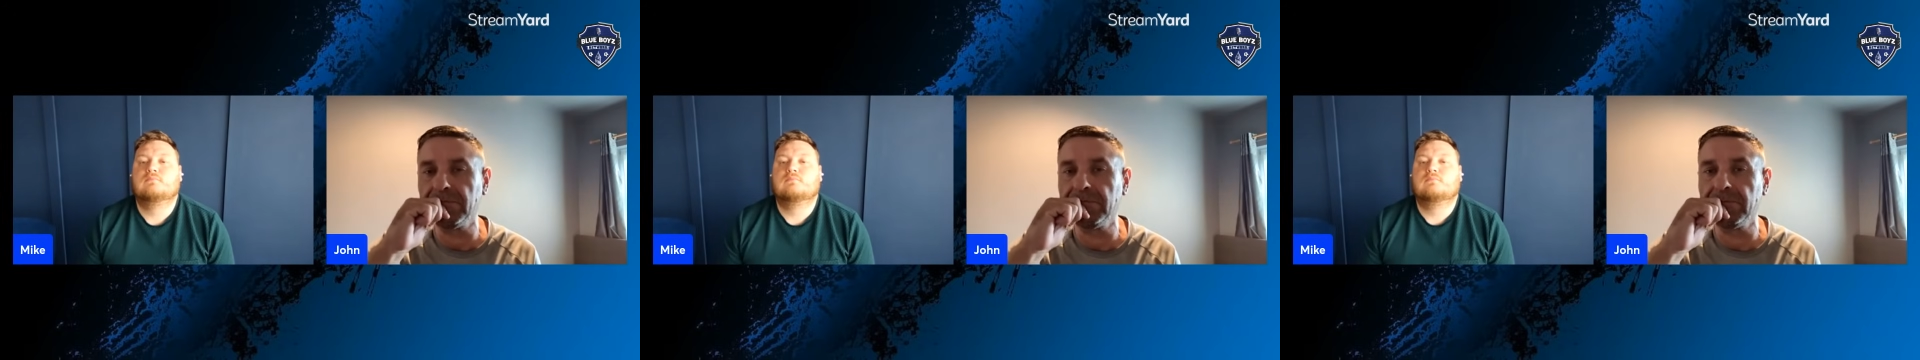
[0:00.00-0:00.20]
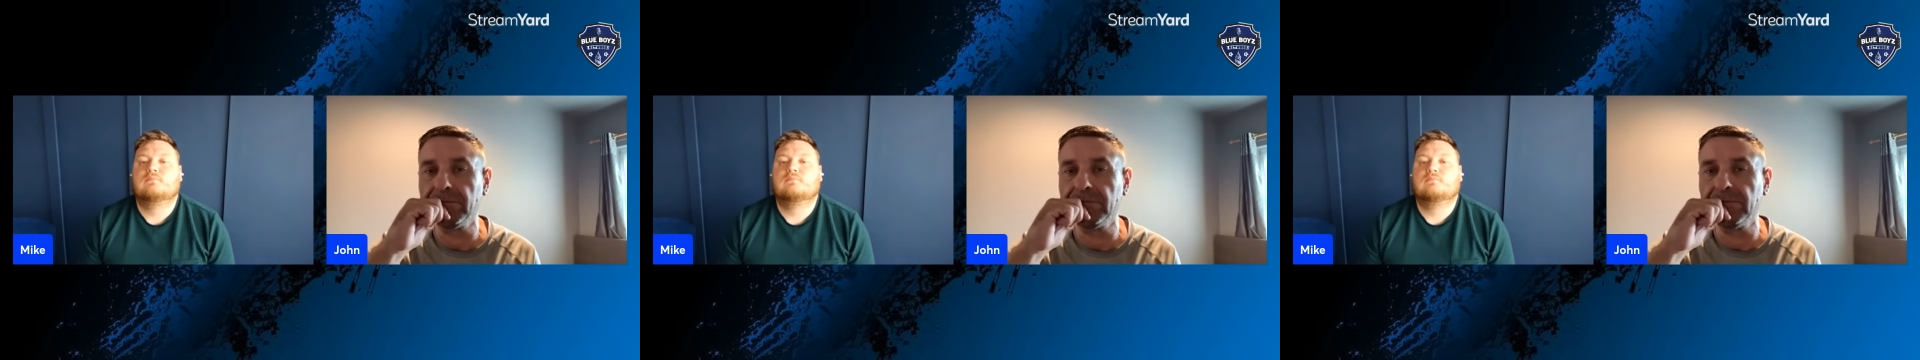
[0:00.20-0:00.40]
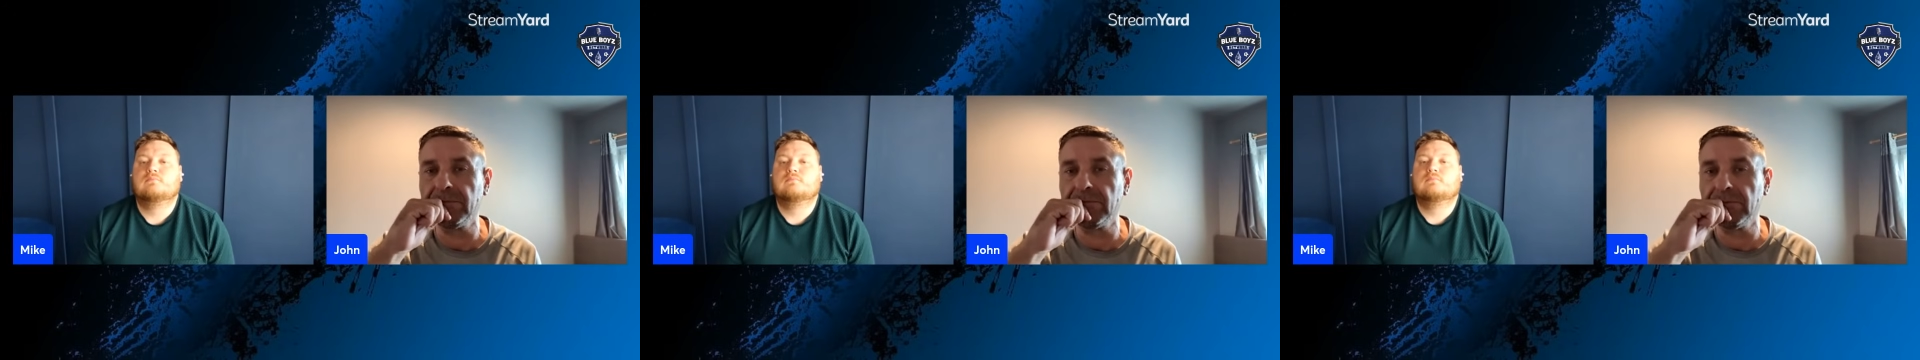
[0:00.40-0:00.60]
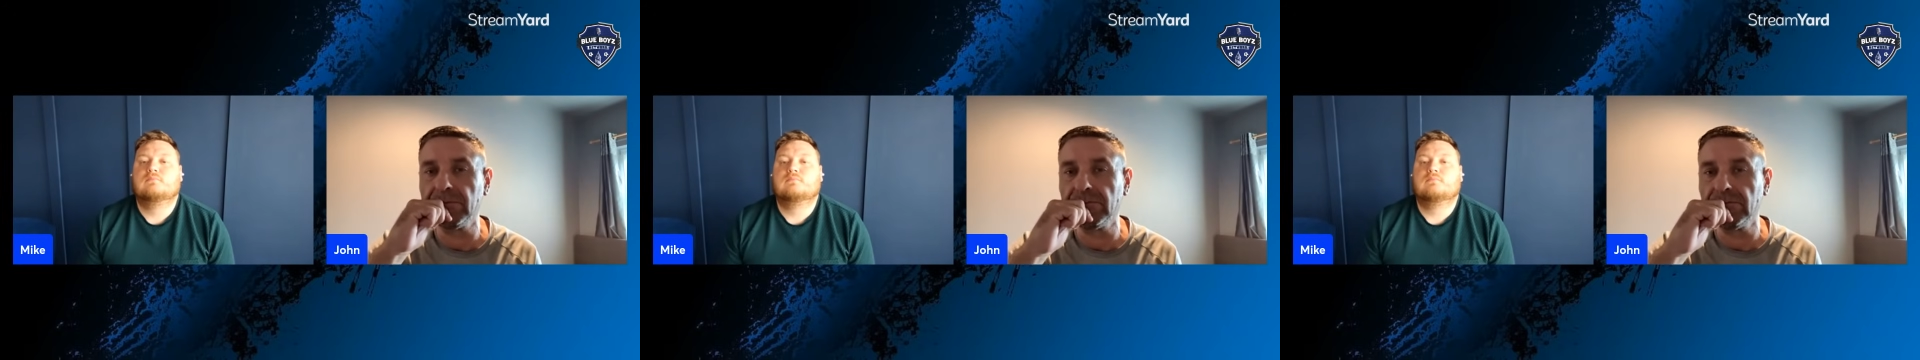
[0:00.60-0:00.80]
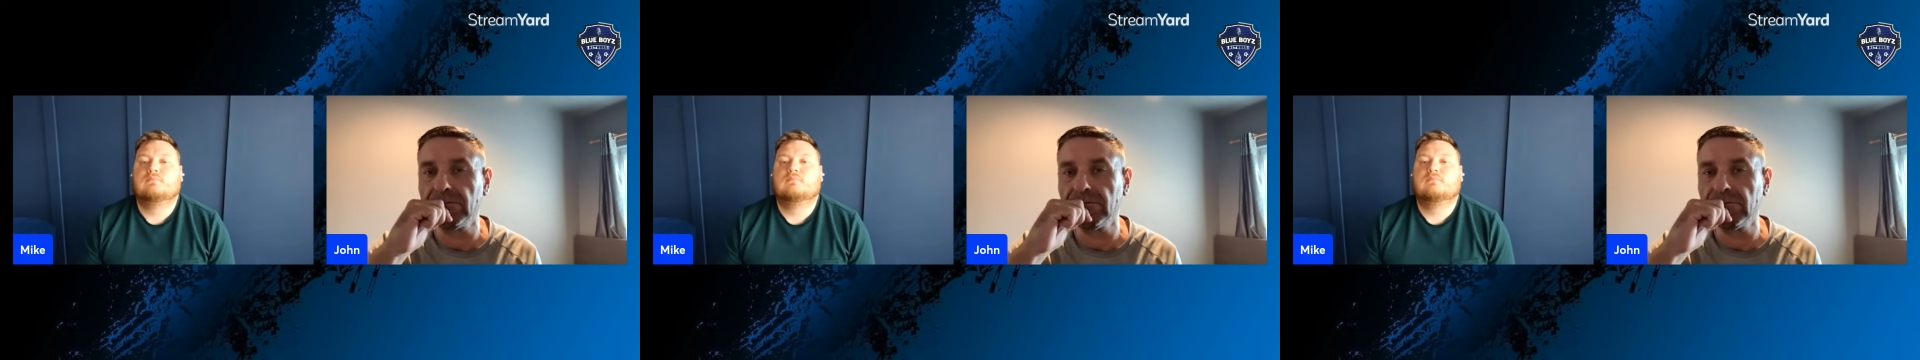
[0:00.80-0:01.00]

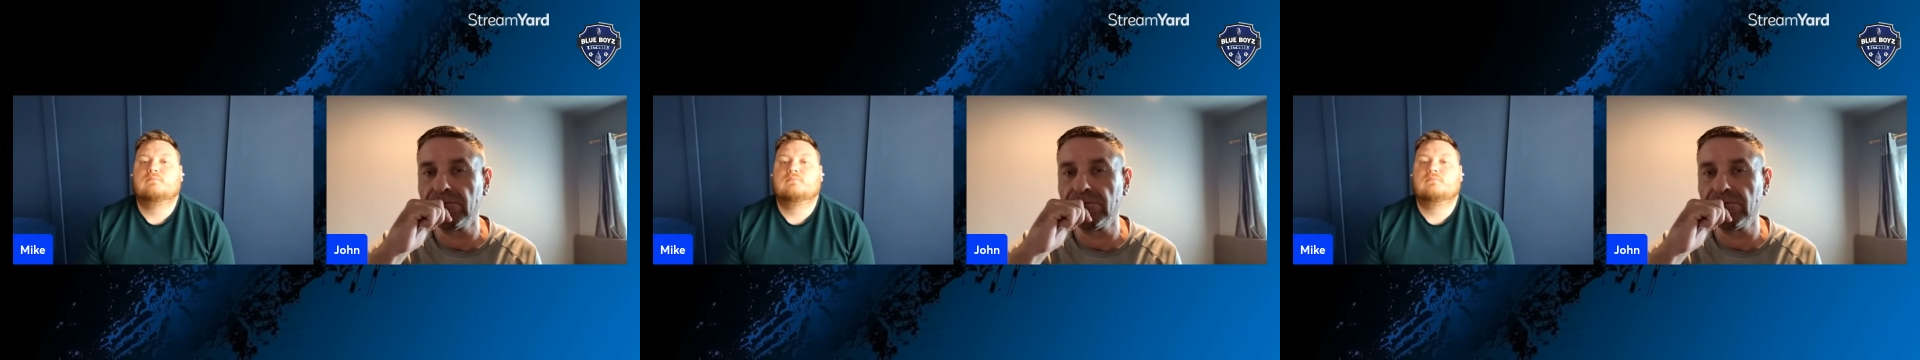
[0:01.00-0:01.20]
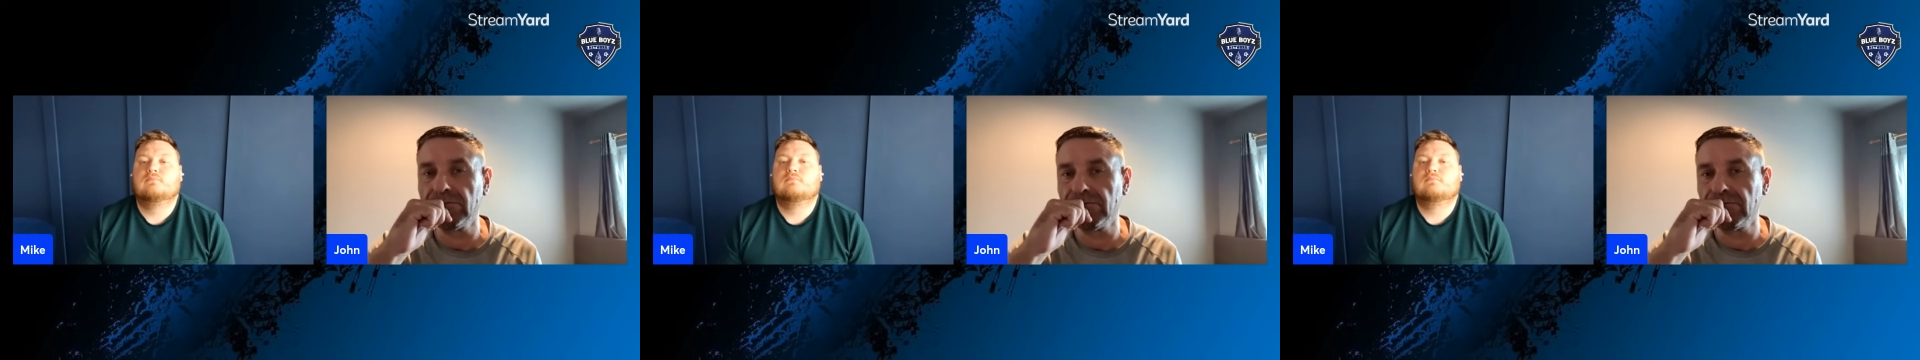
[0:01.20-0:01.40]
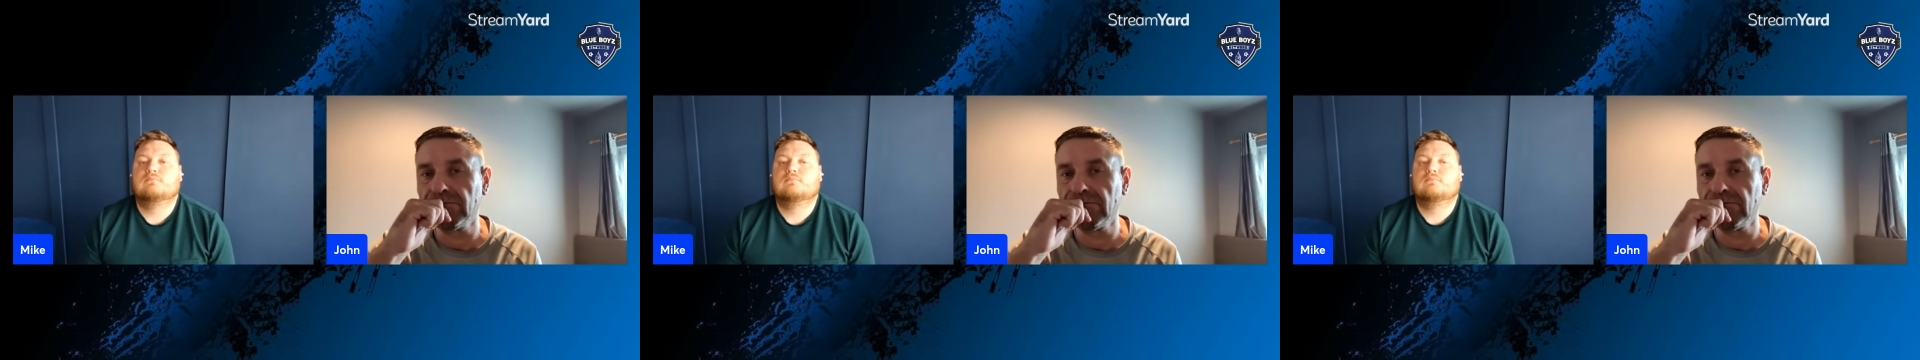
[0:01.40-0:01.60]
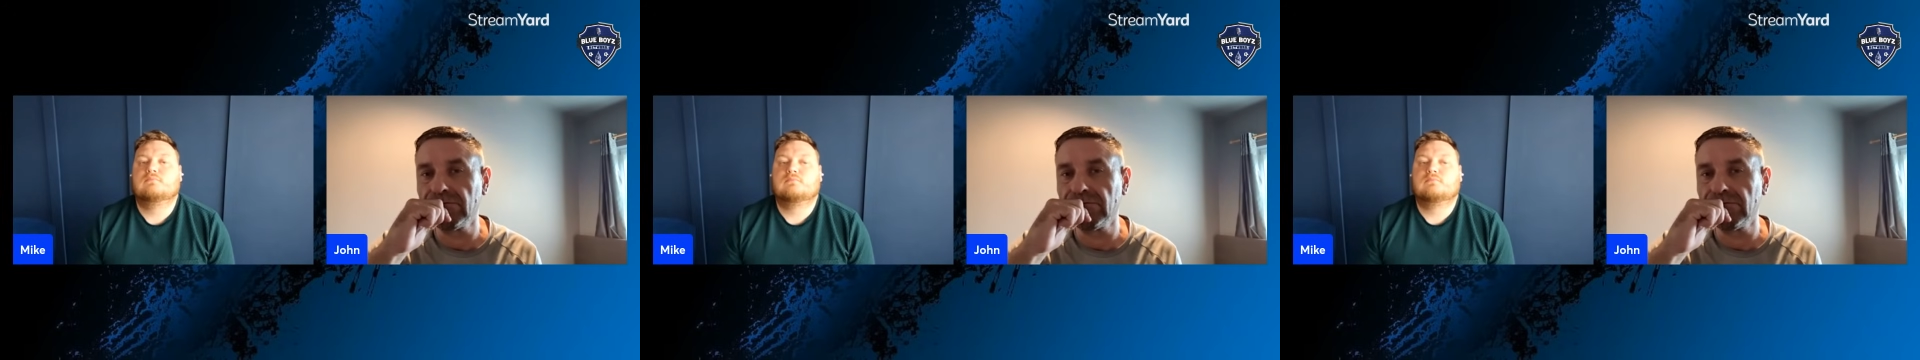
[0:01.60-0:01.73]
Nothing is said.